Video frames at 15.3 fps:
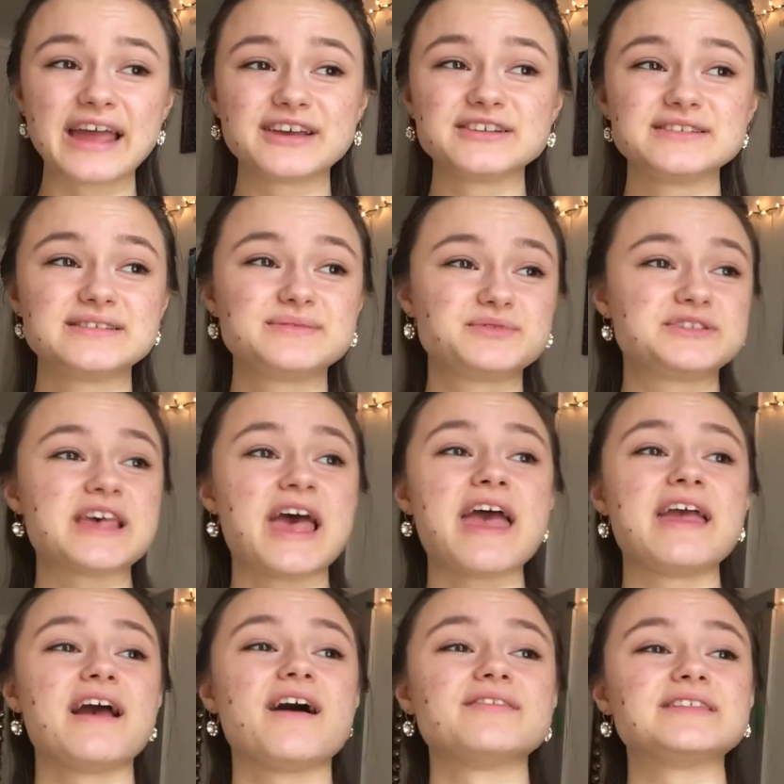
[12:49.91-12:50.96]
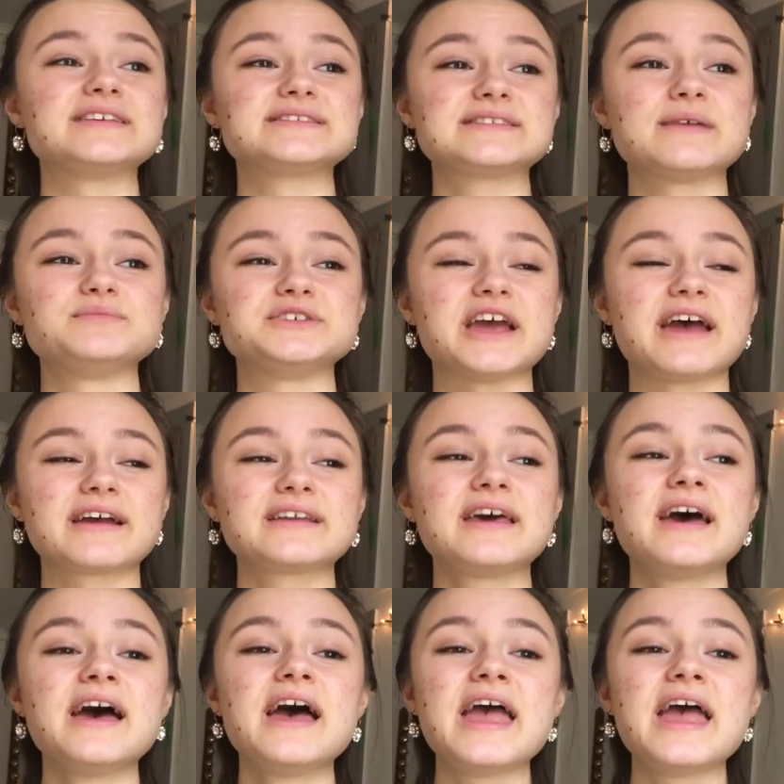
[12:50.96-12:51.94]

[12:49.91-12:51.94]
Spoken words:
could say on this subject.